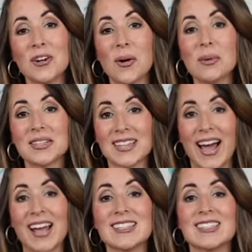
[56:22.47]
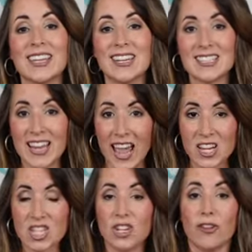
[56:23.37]
normal size, the
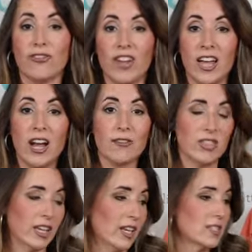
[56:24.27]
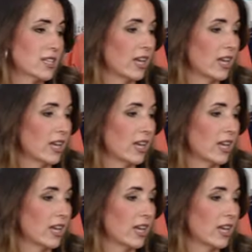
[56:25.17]
intentional fit of these